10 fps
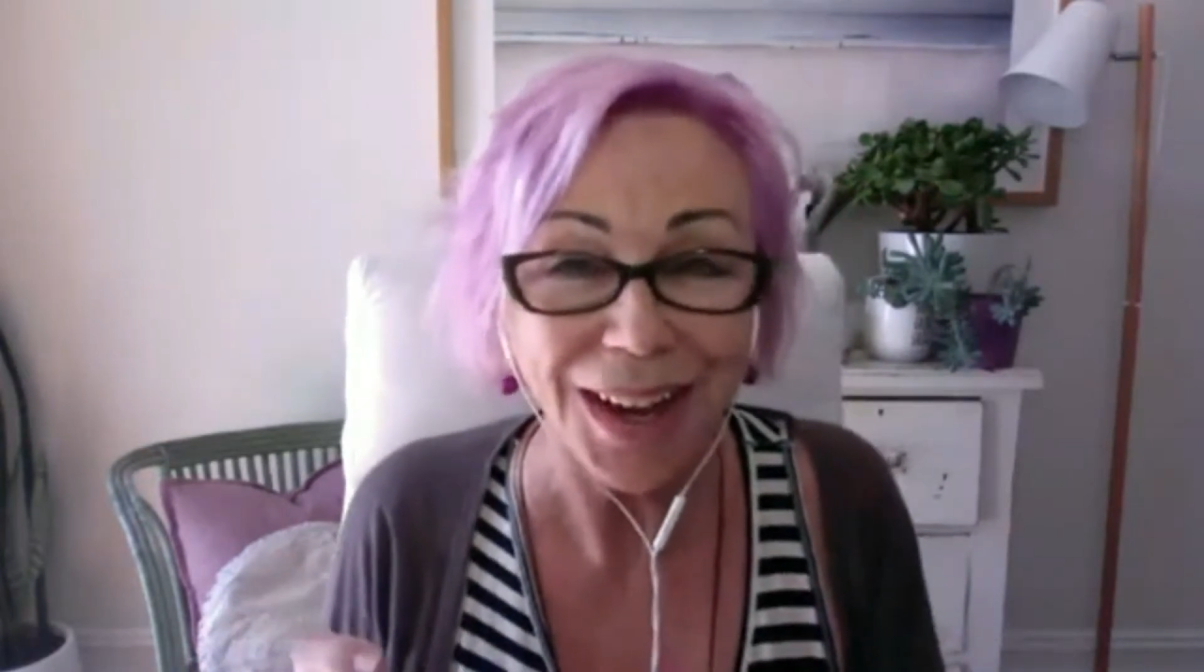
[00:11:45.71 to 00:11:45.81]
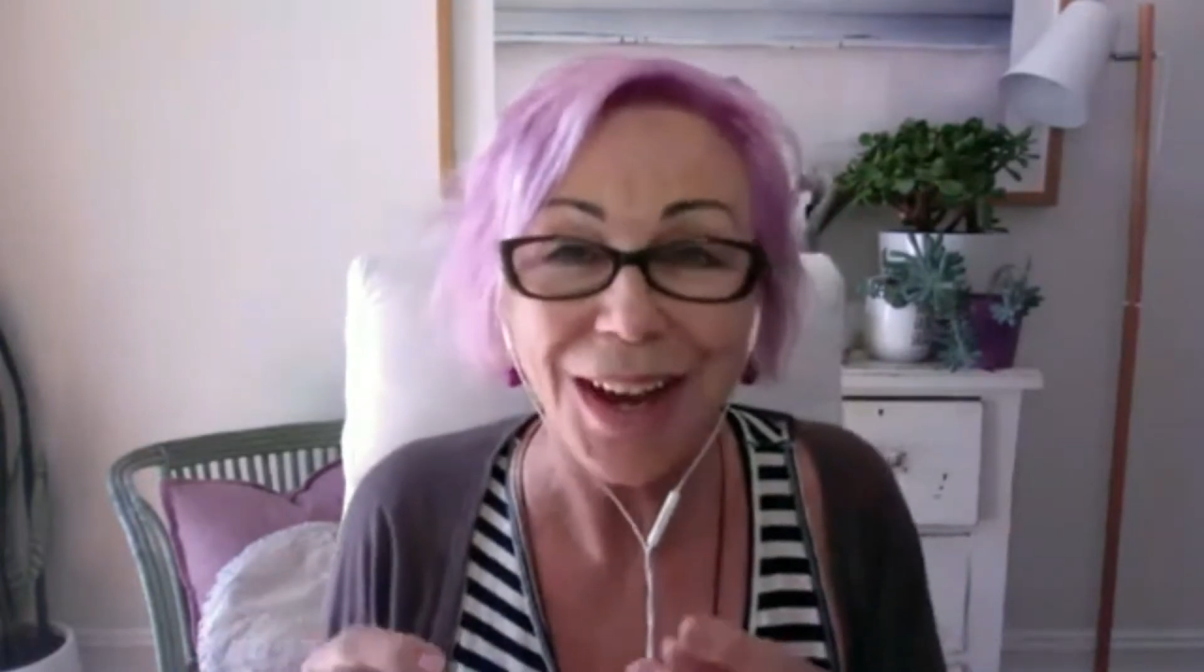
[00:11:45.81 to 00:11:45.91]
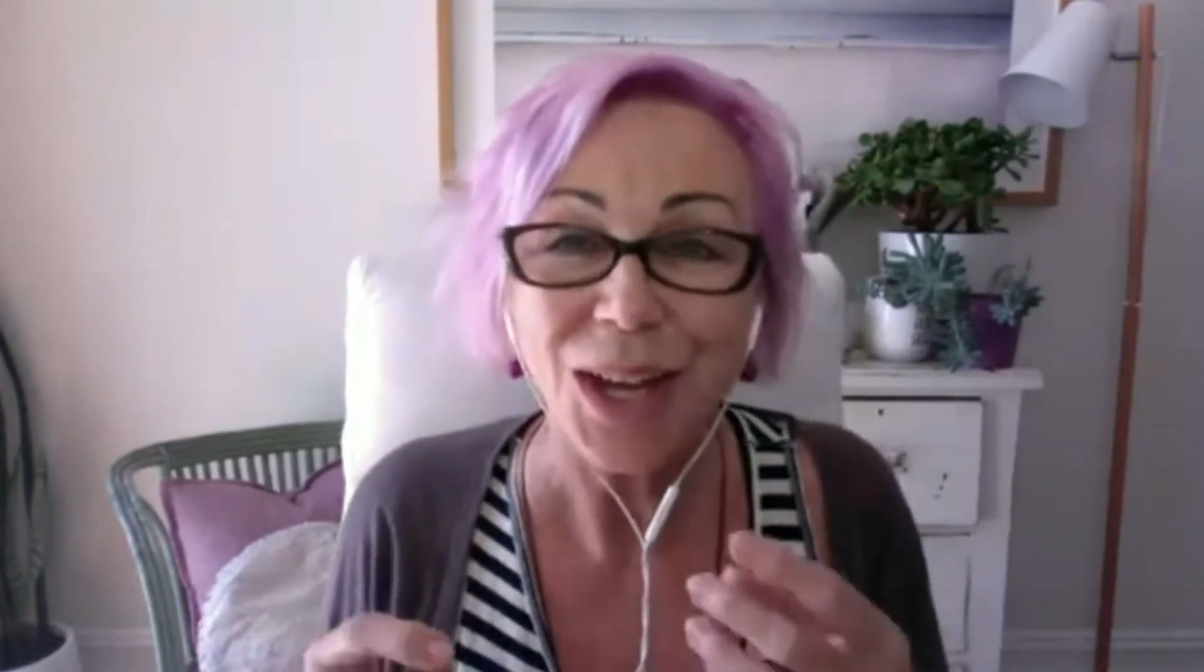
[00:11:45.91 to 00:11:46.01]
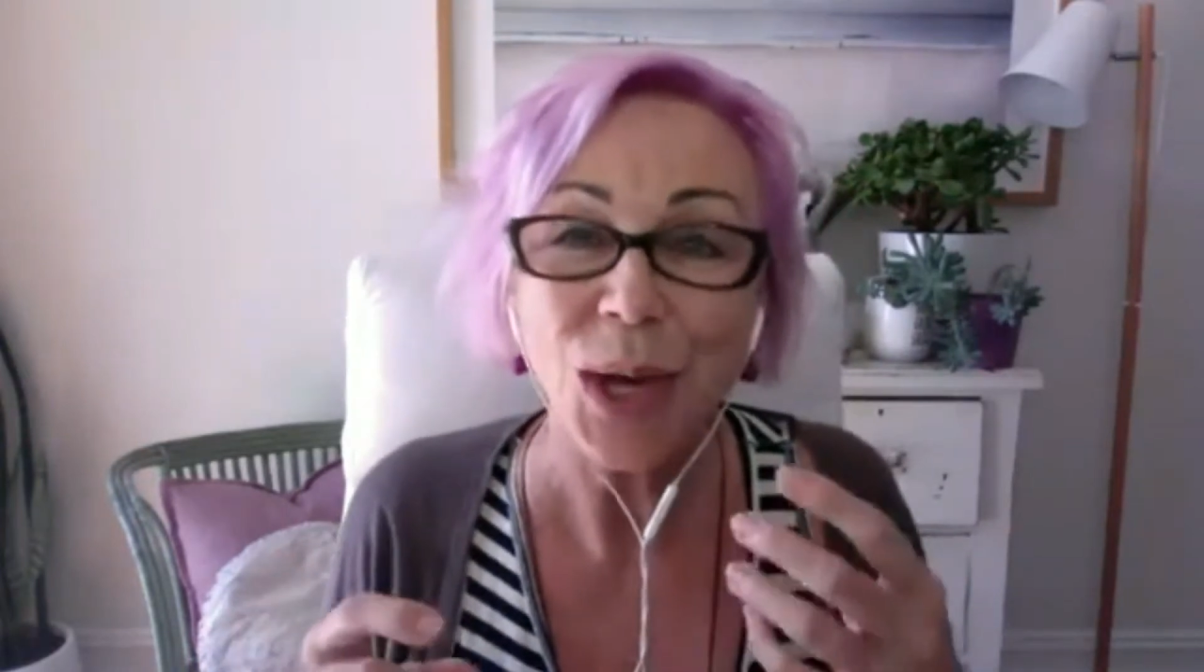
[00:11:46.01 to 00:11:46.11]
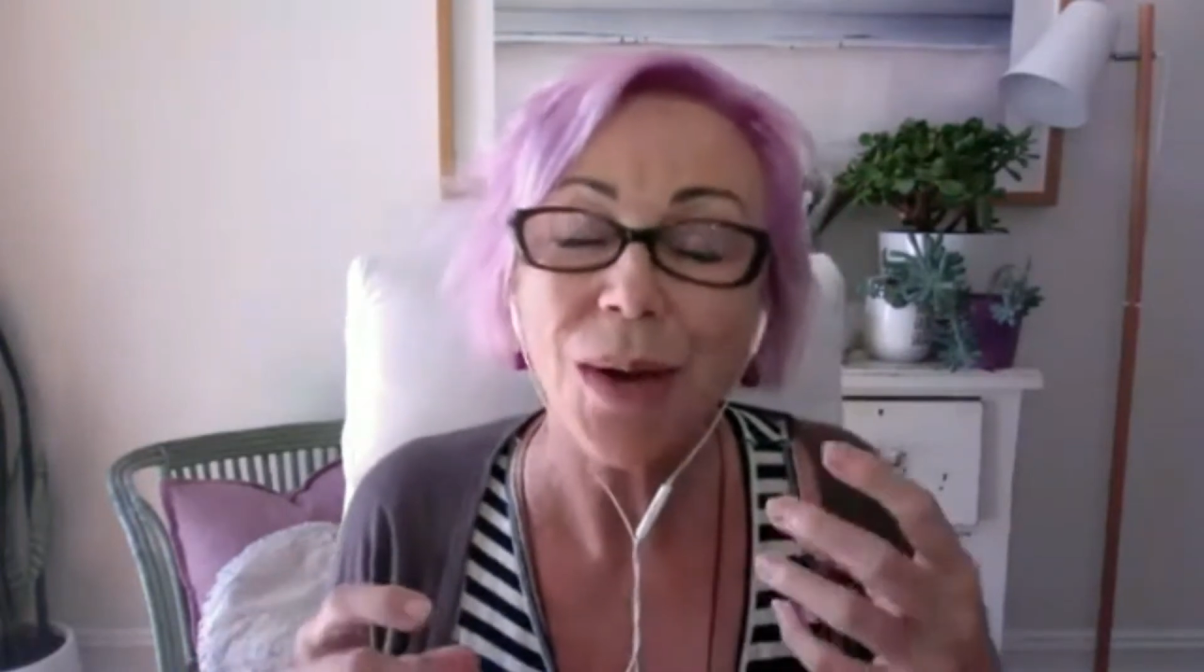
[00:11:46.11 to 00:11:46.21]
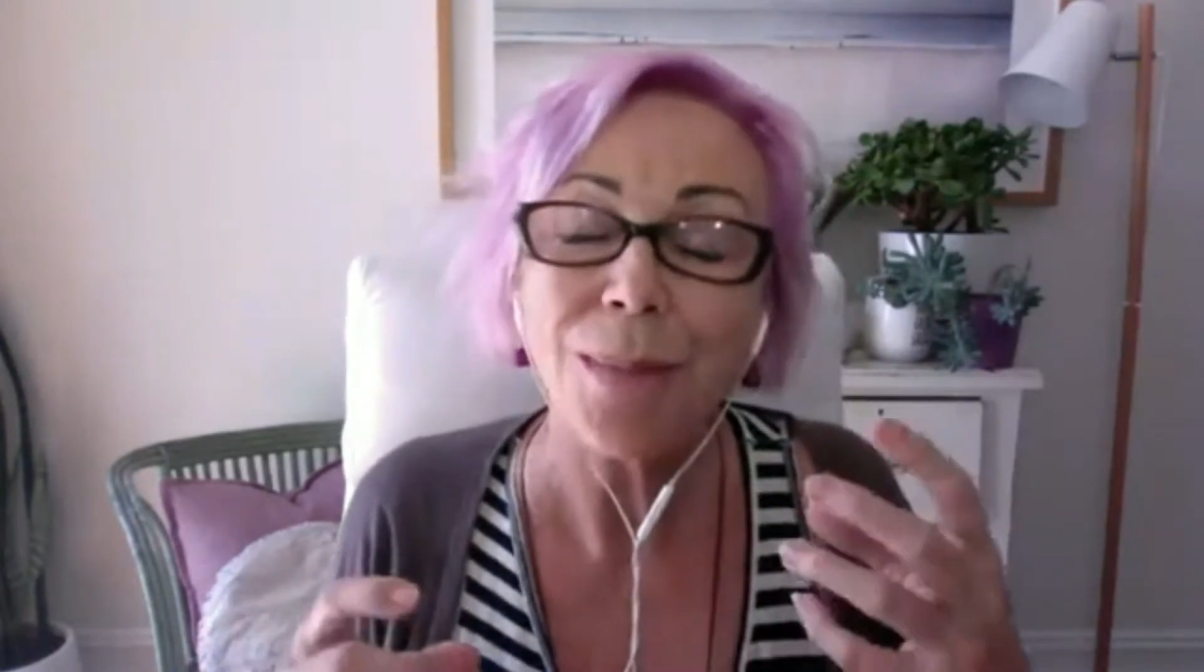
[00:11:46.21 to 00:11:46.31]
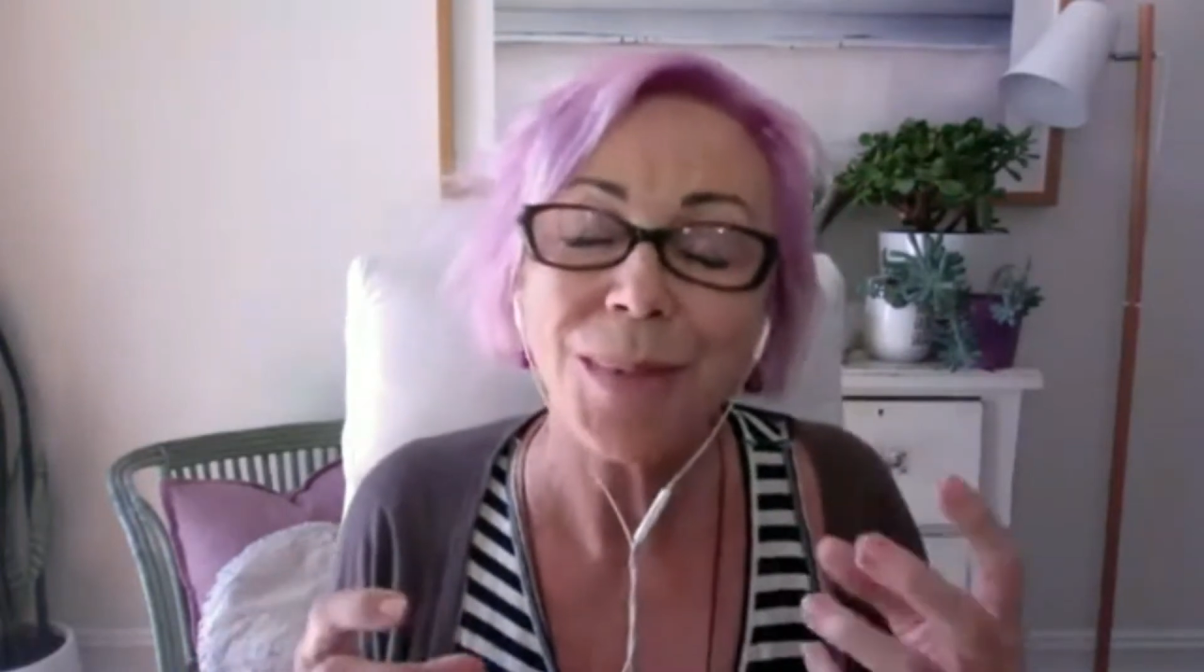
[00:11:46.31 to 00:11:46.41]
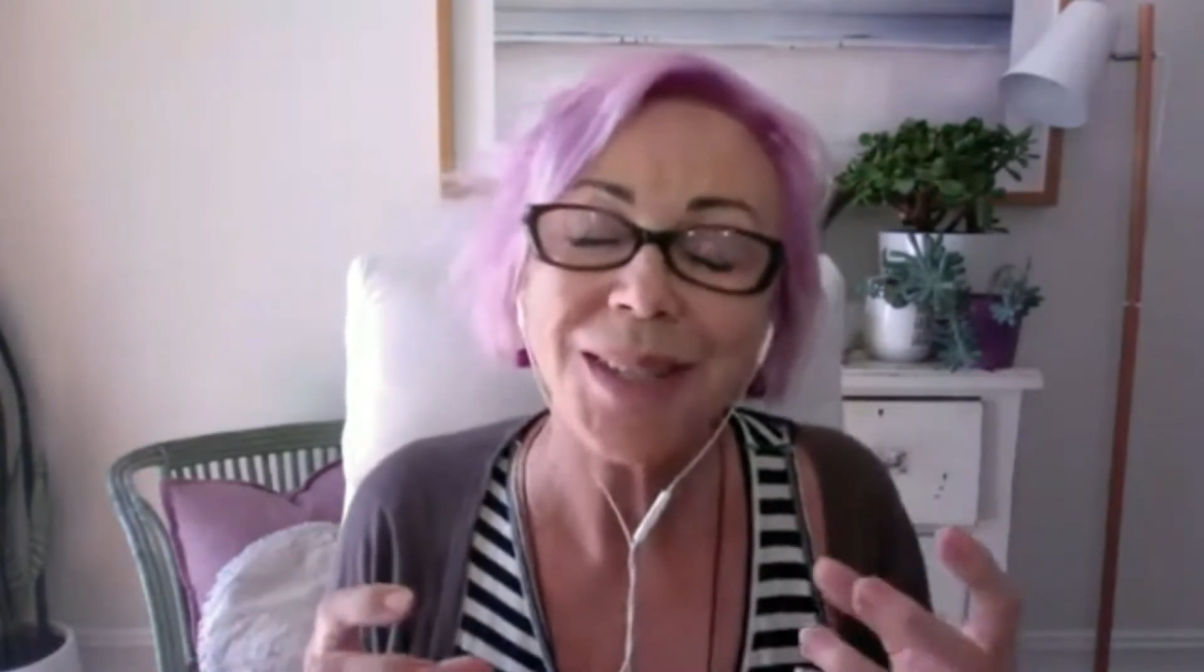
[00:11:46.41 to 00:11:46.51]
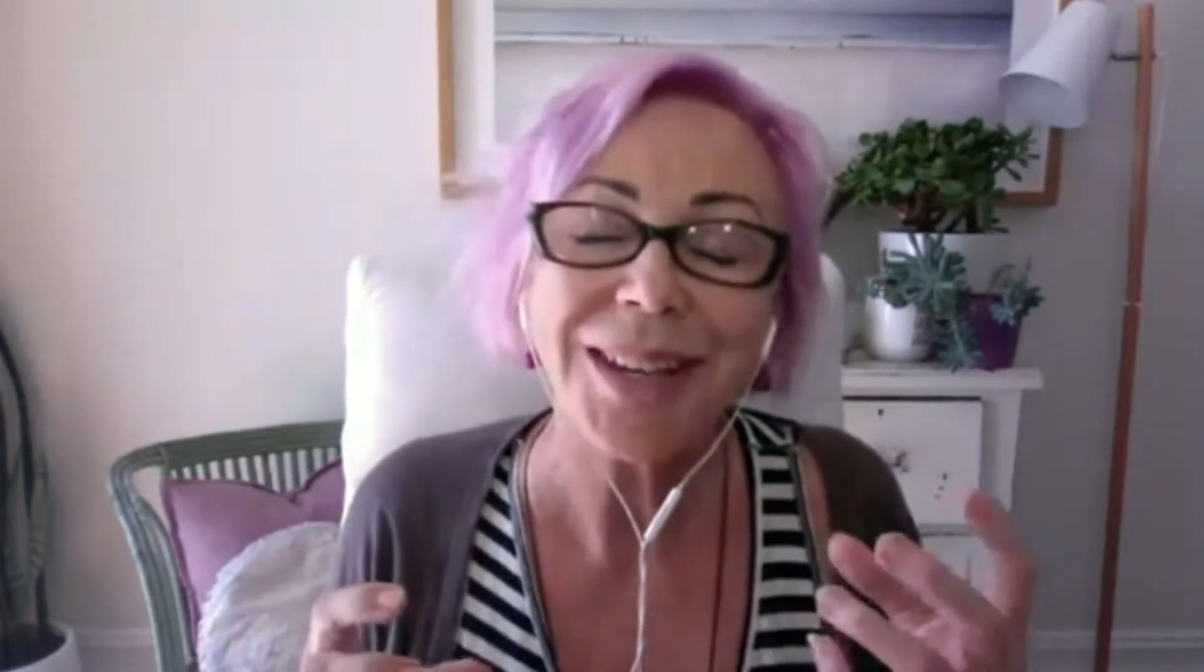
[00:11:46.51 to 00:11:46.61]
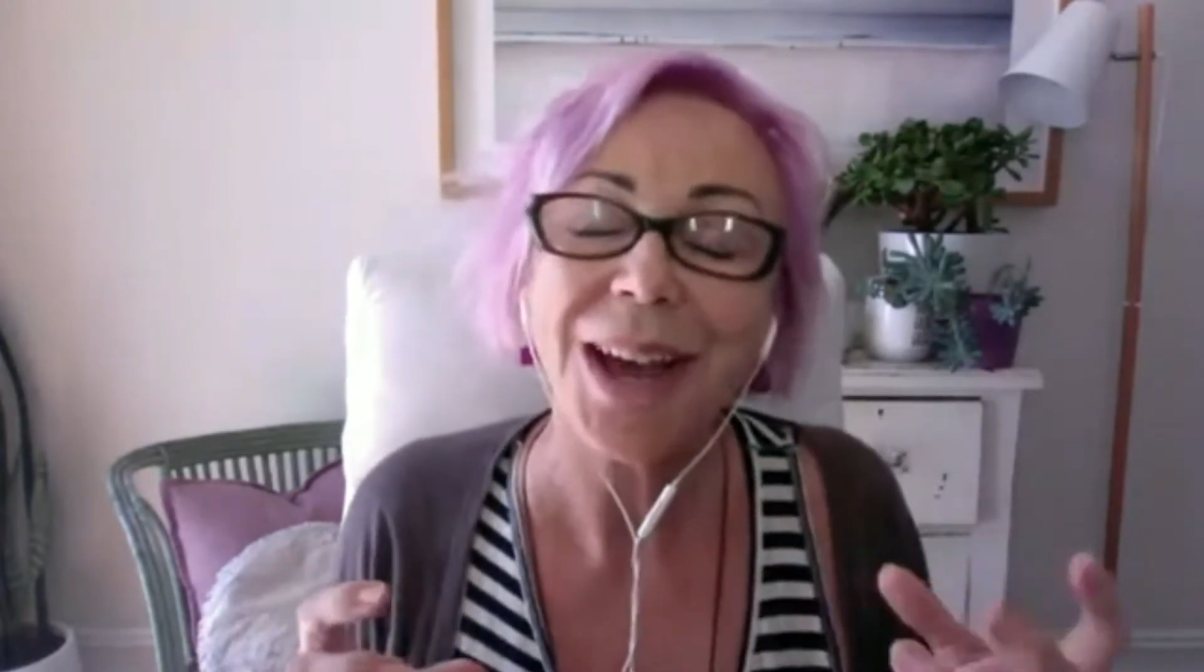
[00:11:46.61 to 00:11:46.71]
you are
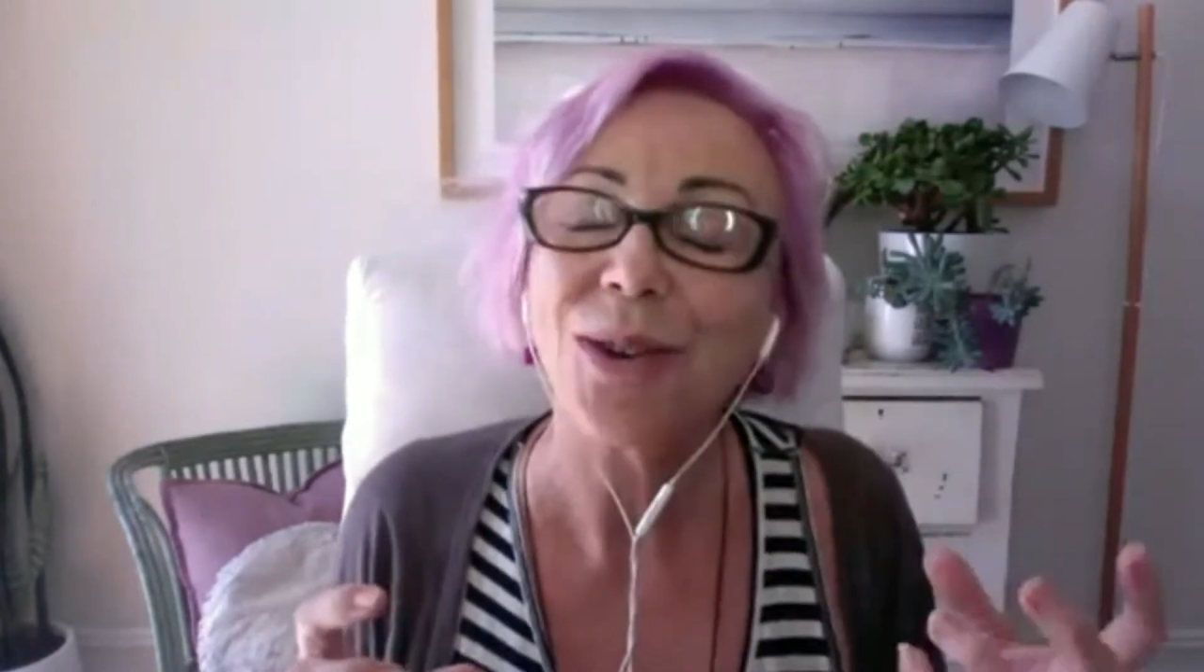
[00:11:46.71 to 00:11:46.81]
missing out